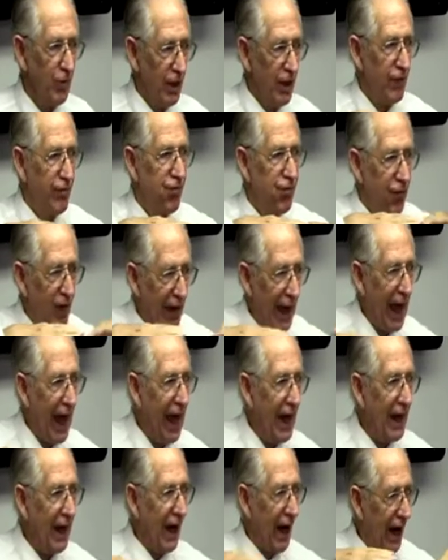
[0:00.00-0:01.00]
with
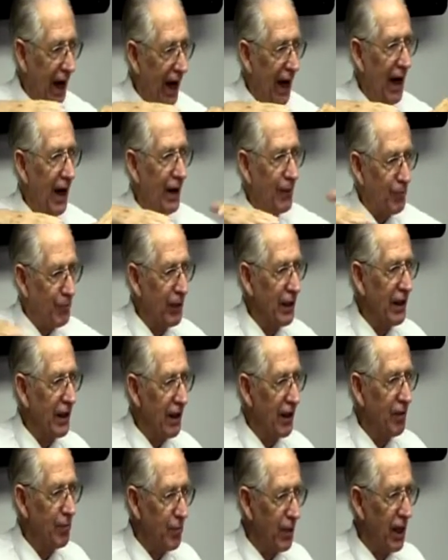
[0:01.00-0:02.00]
flat, hard,
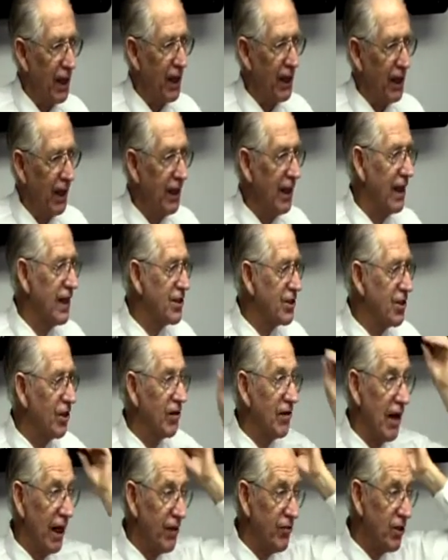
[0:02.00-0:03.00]
brittle bread, unless you're
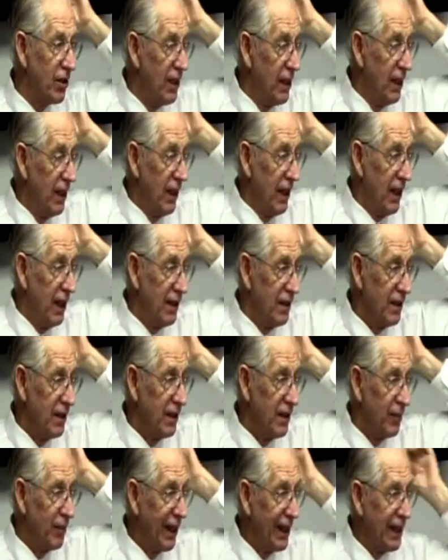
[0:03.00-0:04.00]
clever, and you
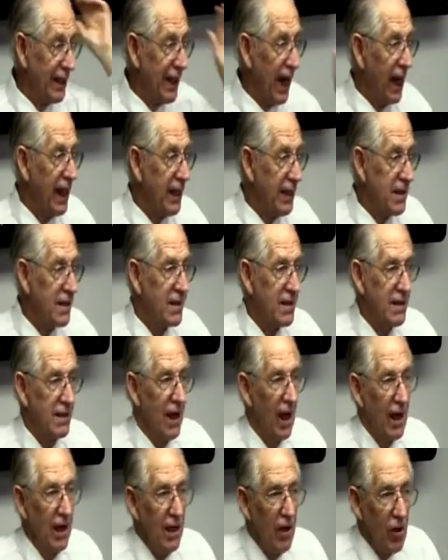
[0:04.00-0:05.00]
can make cakes
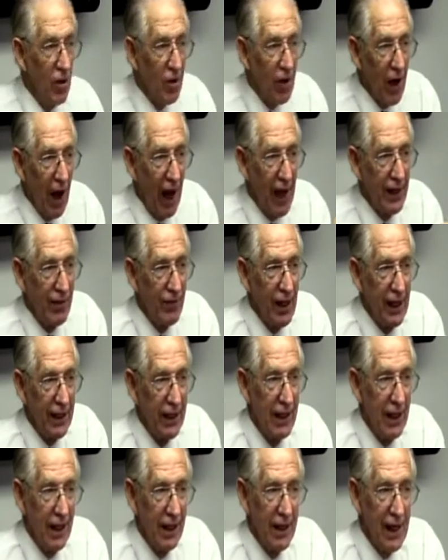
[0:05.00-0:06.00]
that look like
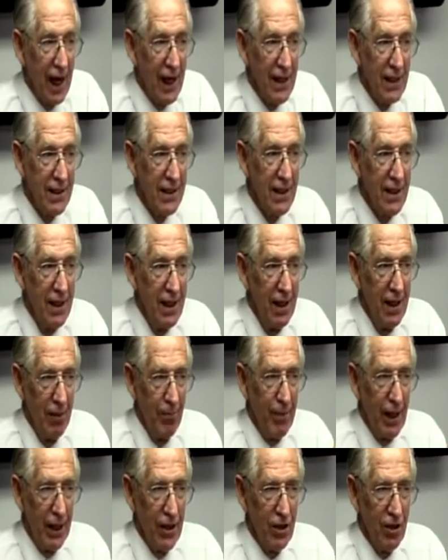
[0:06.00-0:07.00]
regular cakes,
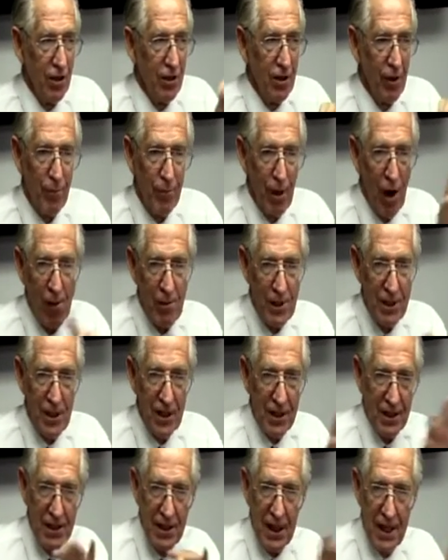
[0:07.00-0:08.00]
but you can promise
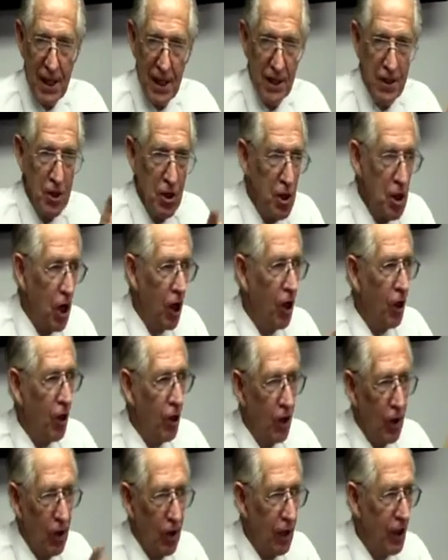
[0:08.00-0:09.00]
it that
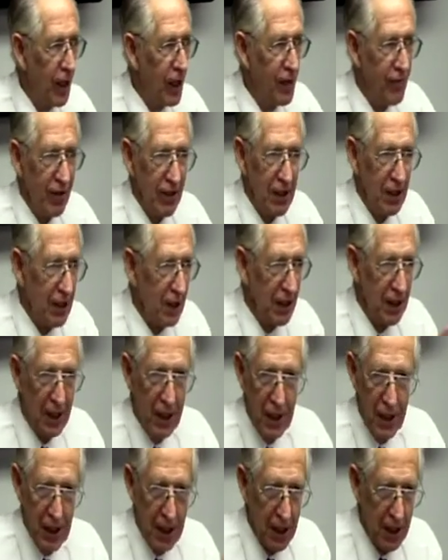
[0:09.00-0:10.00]
no leavening
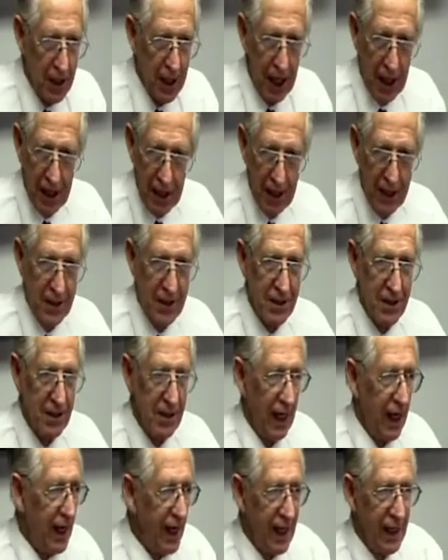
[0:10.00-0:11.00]
in the cakes,
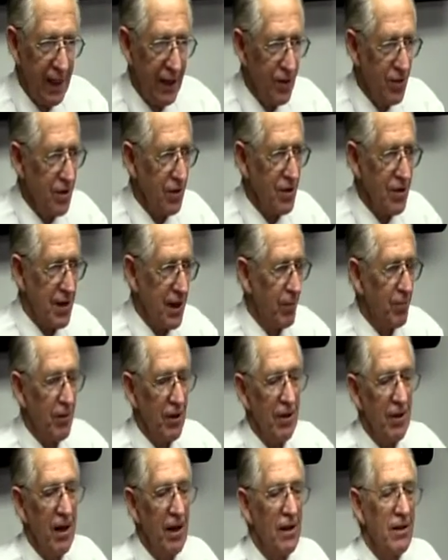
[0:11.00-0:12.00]
eggs or something
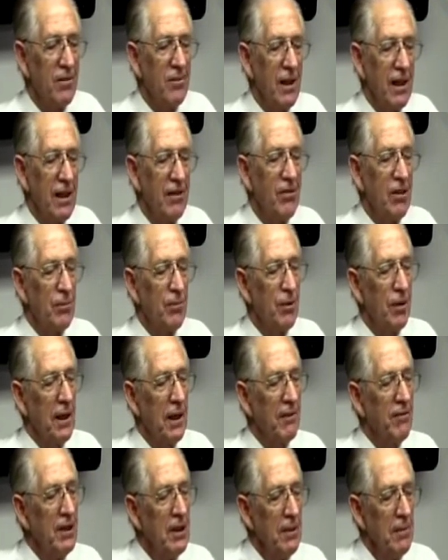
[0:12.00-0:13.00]
or other, whatever,
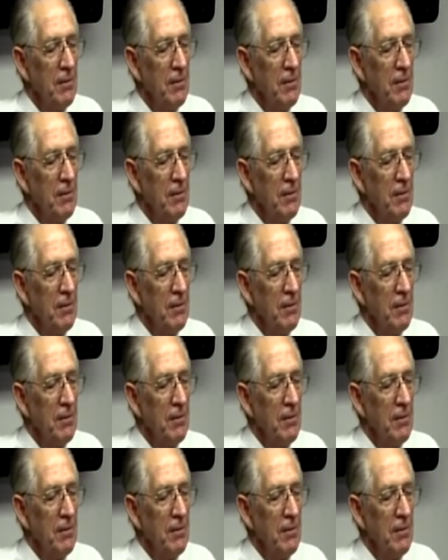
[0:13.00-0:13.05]
whatever.